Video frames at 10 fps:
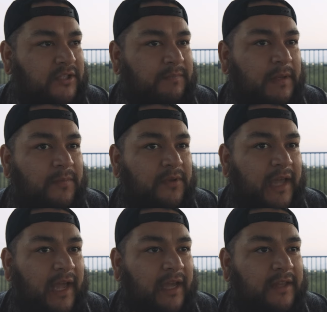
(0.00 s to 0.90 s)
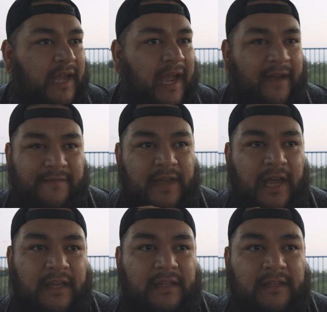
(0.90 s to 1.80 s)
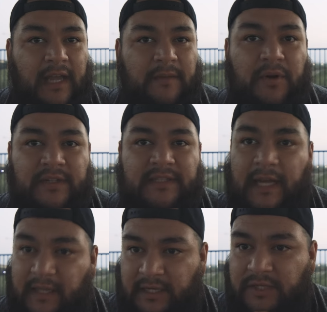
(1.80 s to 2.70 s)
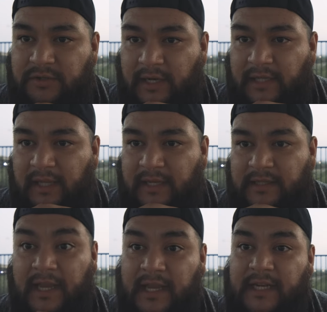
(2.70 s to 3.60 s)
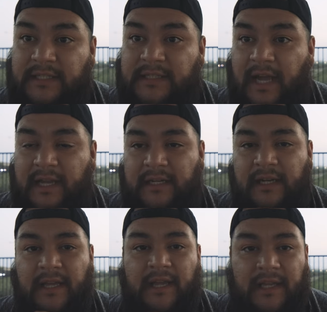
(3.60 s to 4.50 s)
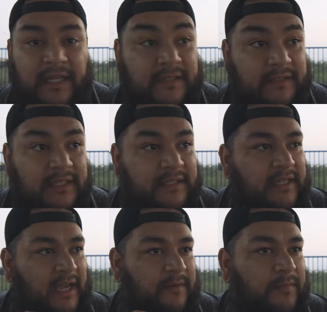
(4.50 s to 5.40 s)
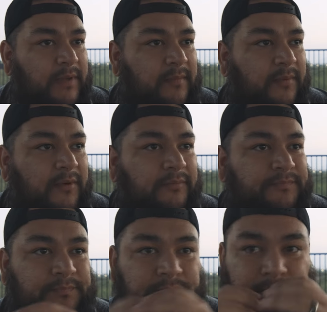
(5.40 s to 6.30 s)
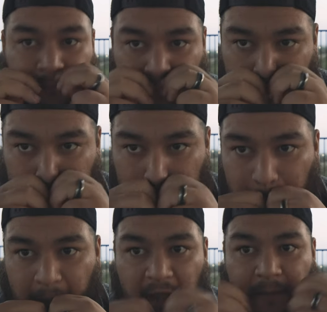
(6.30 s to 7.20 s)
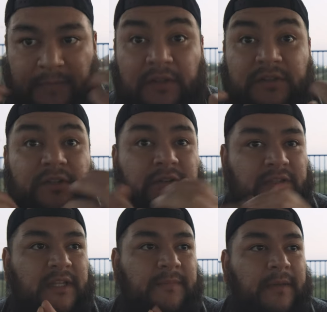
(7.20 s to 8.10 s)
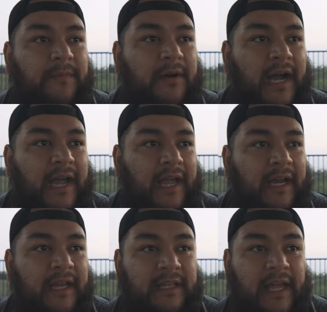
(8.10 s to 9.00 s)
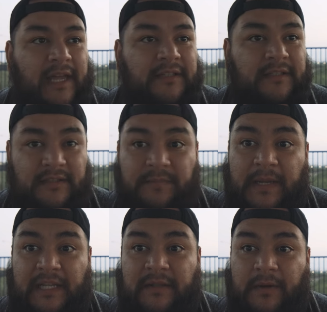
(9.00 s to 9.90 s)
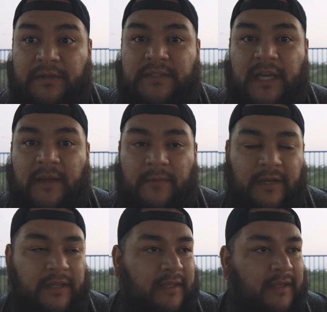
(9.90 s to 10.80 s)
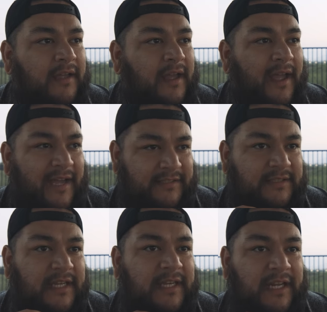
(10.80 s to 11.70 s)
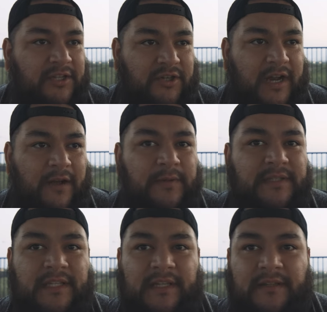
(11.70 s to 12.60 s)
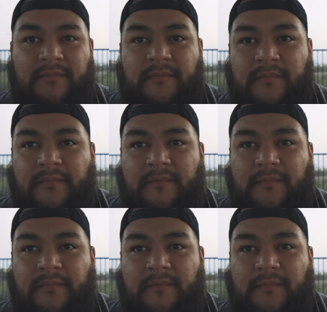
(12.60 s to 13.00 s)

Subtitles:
Just people that have that like personality trait. Like they get excited, easily excitable people. Those are usually the people I like spending the most time with. As a teenager, I was in